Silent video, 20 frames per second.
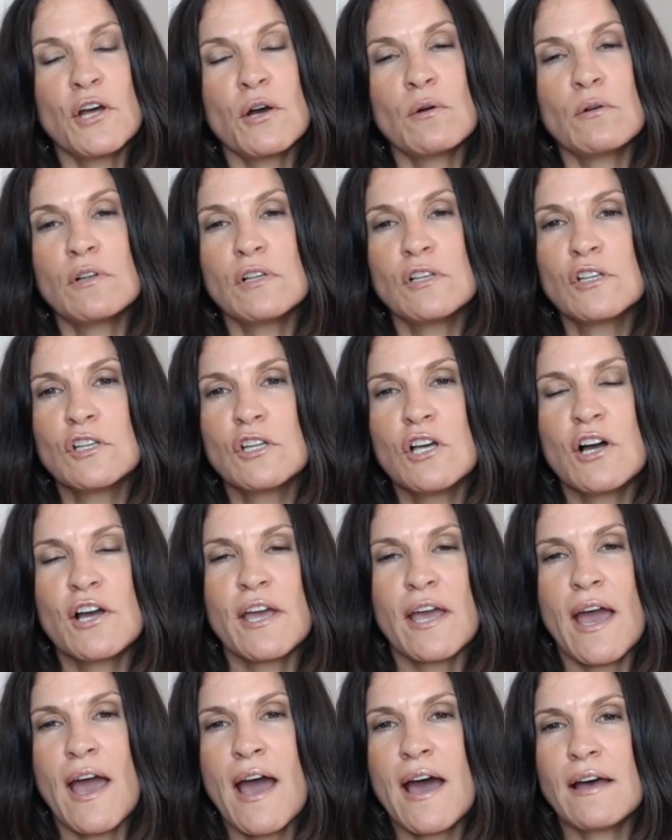look
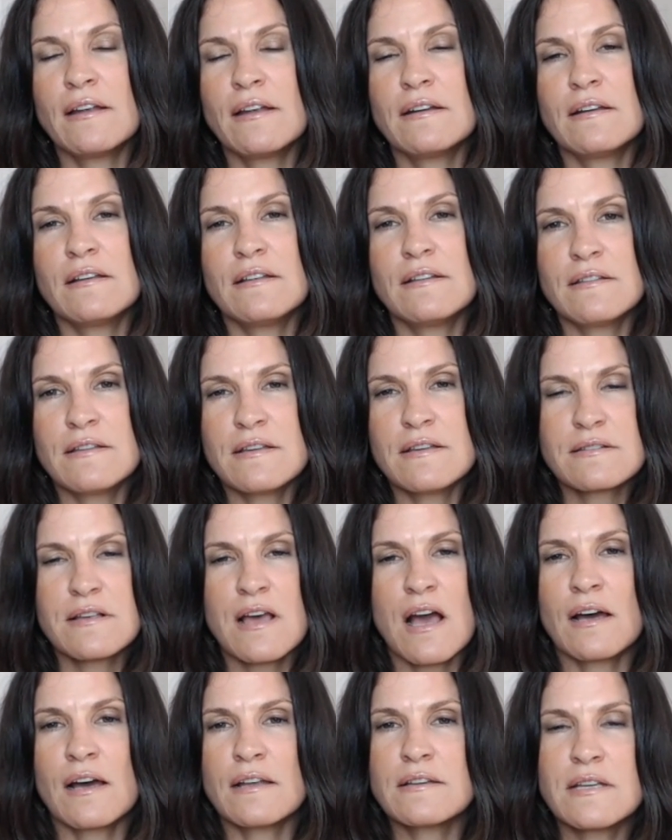at this
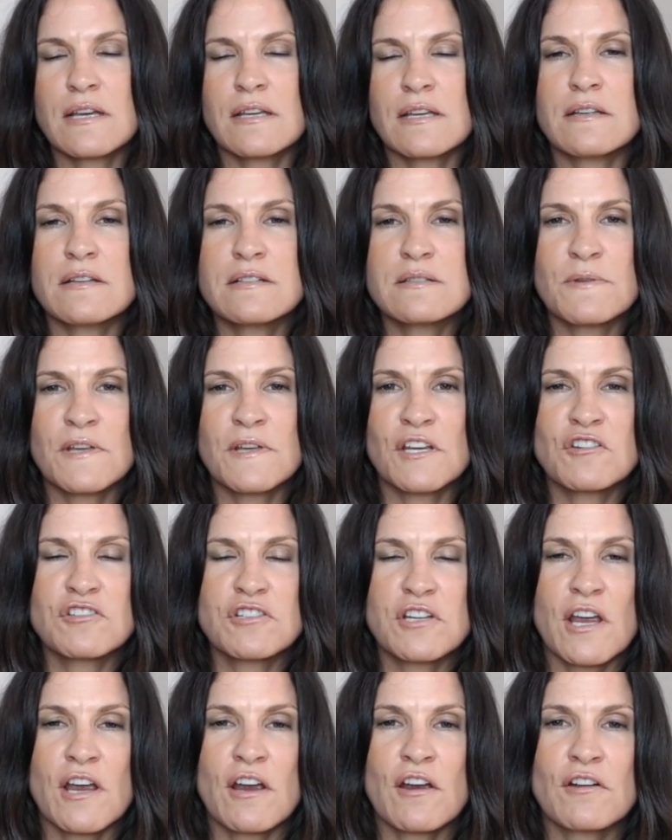content that's being
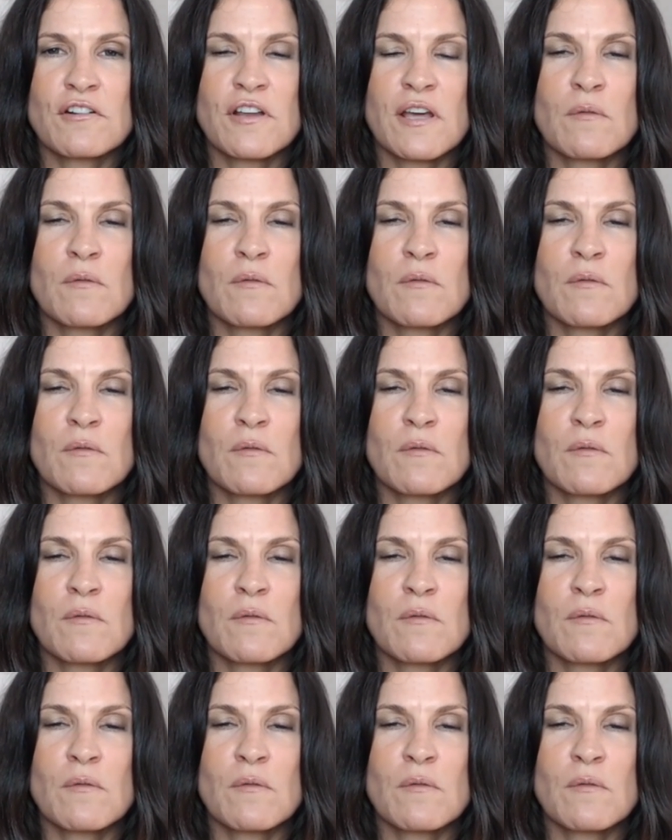shared